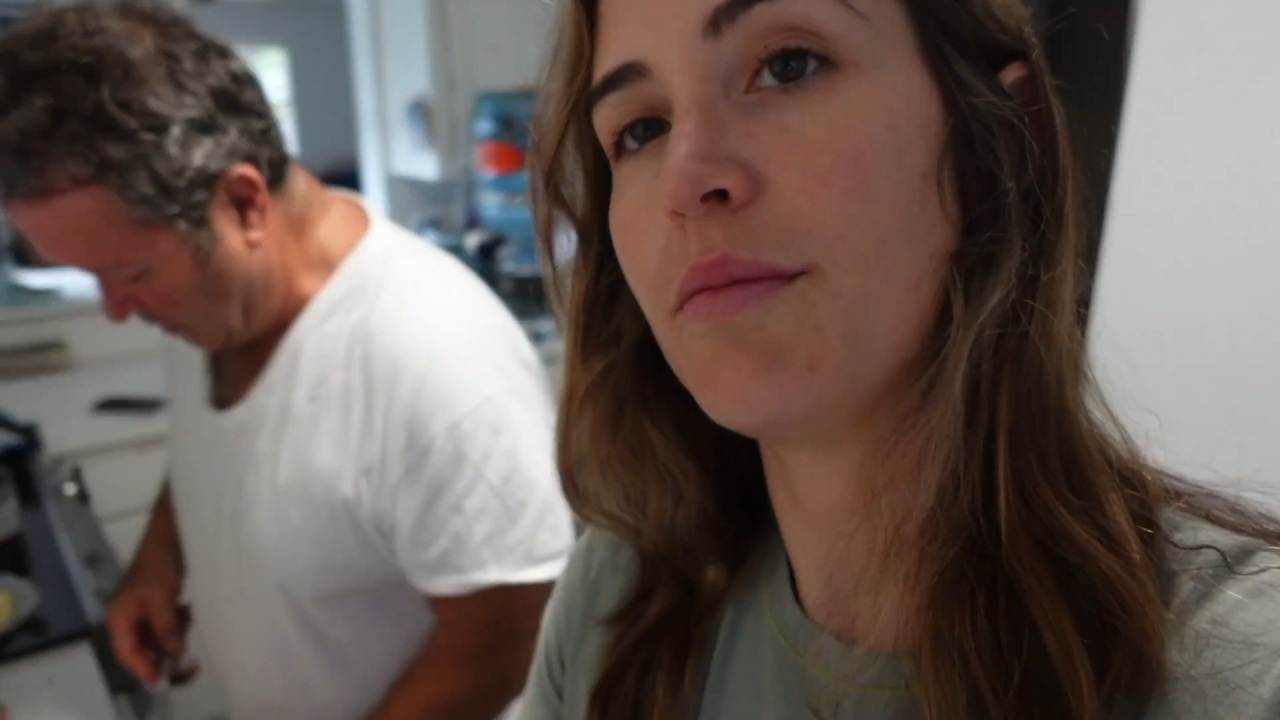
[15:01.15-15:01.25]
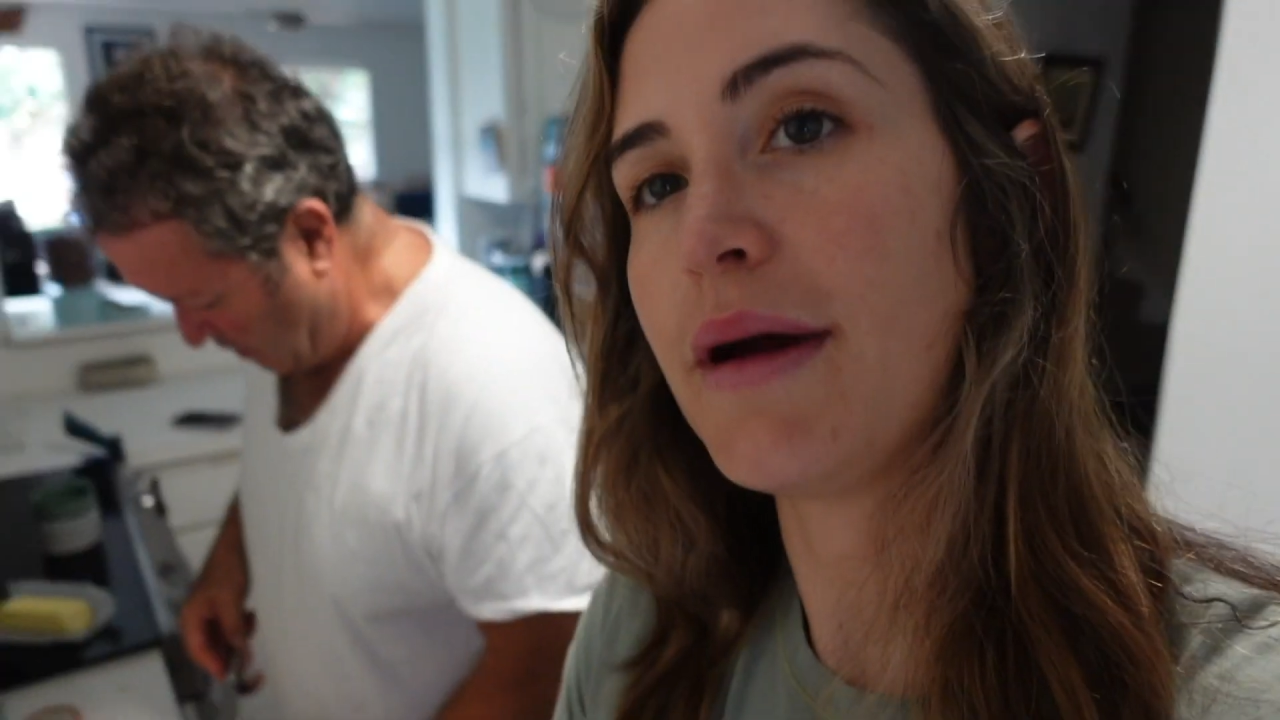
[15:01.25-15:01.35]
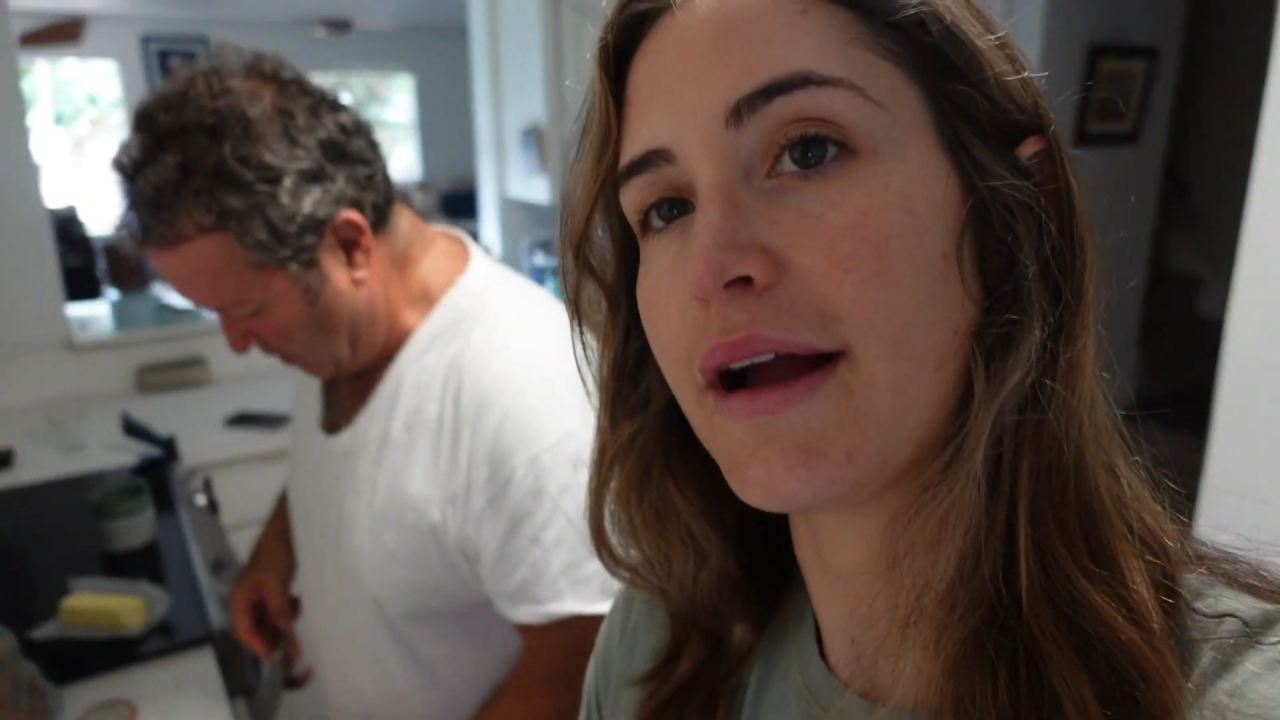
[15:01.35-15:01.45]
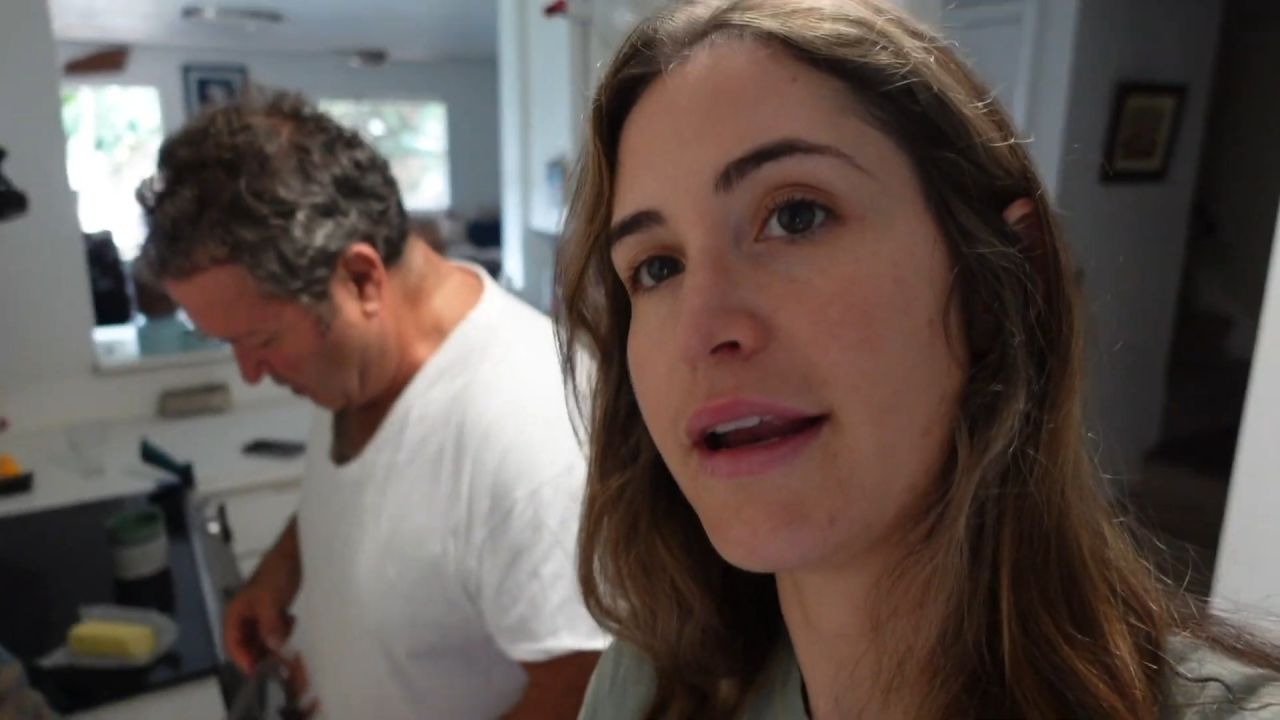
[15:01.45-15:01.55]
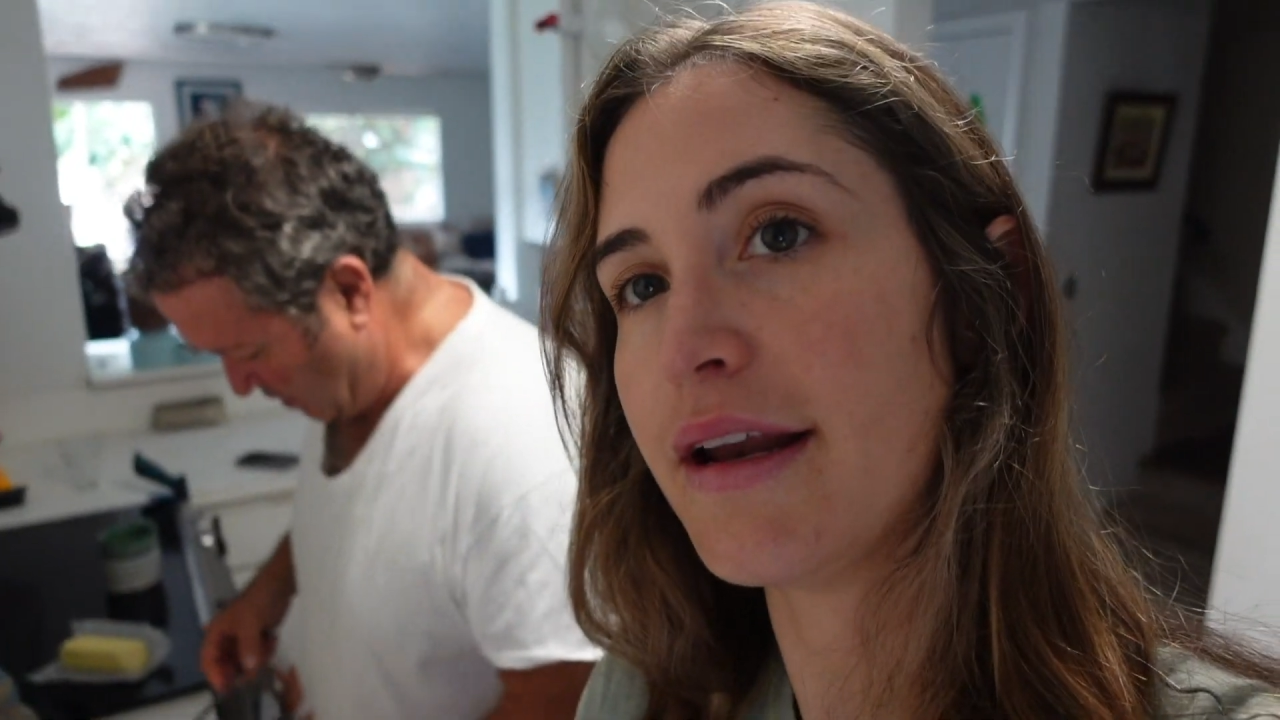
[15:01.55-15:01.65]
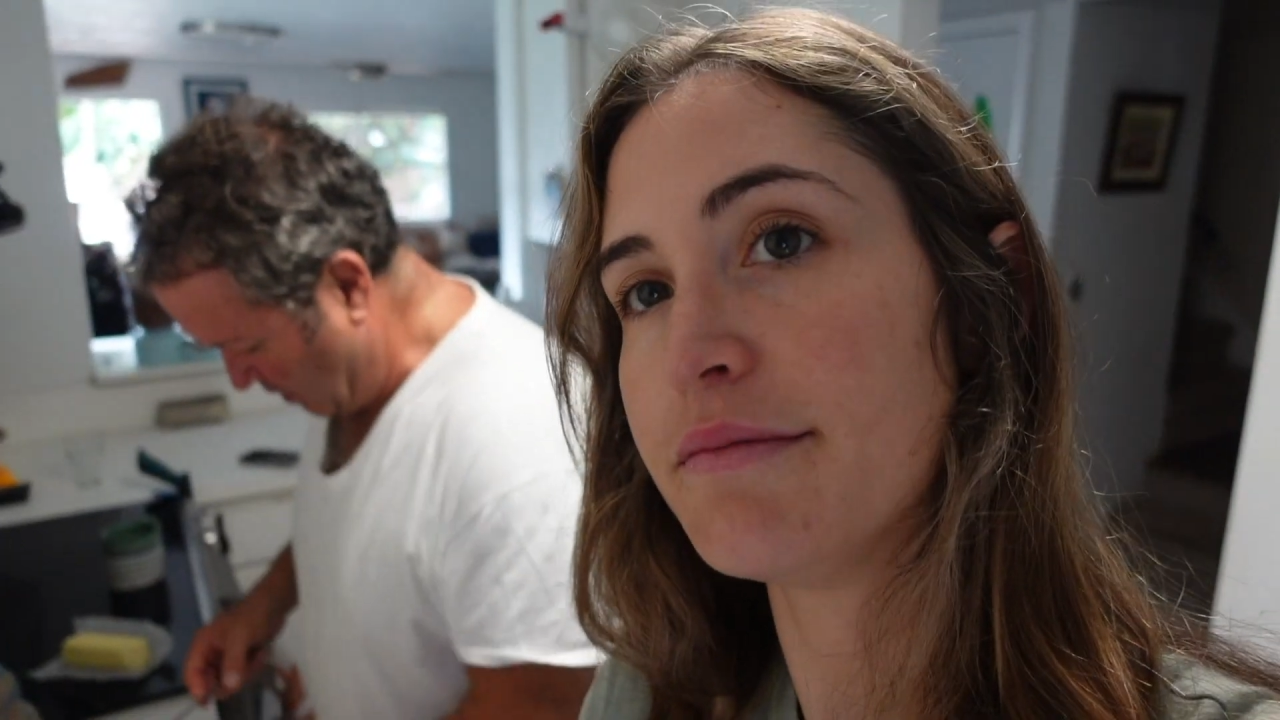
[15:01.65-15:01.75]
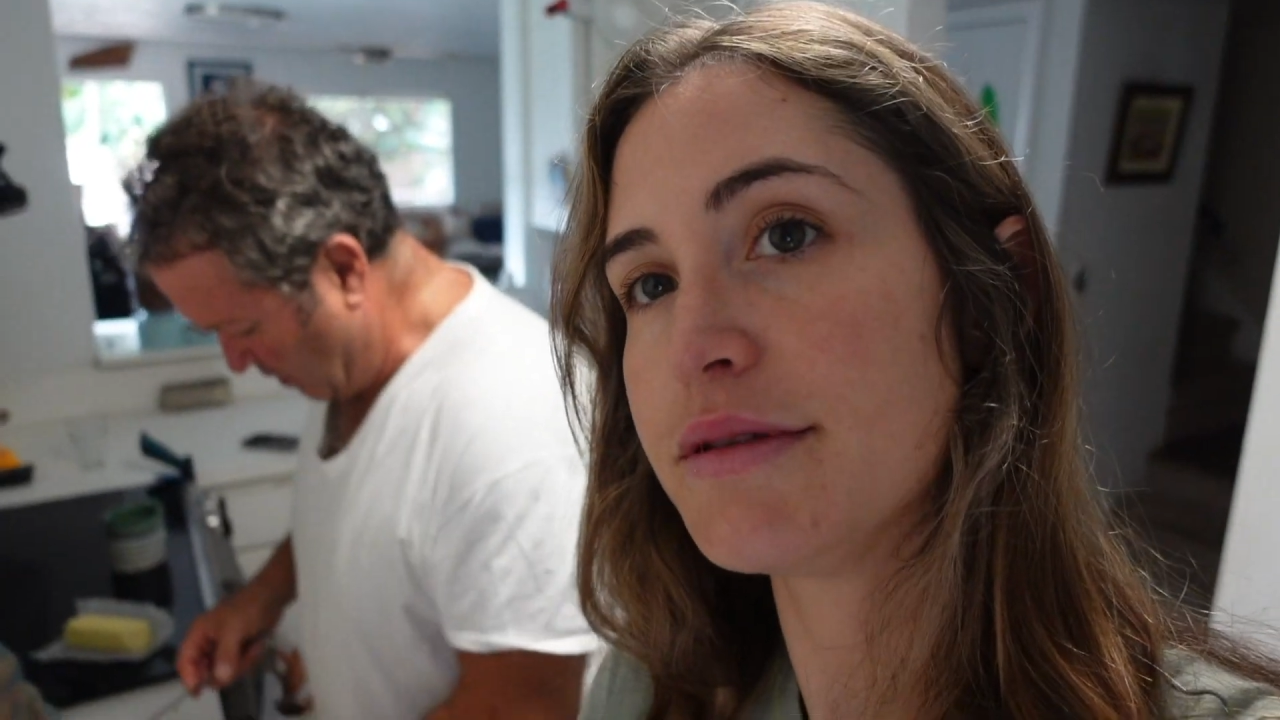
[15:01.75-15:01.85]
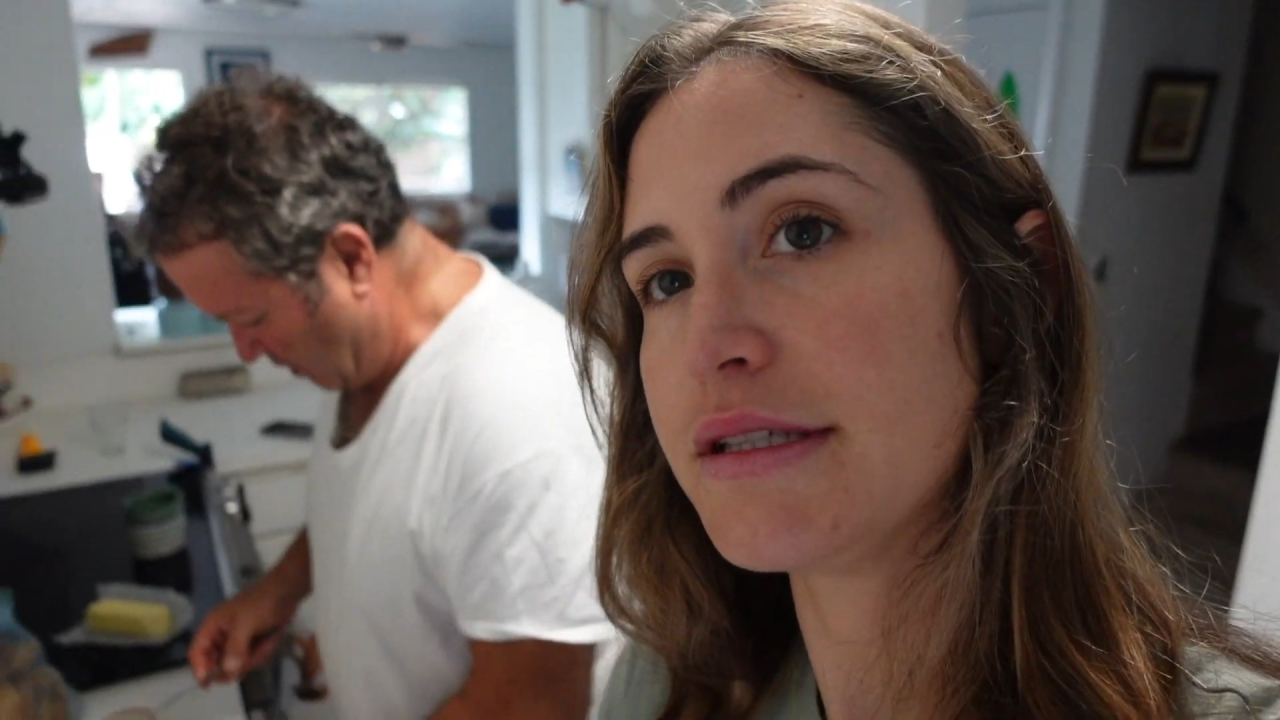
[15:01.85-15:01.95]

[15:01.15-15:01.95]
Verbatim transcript: packing up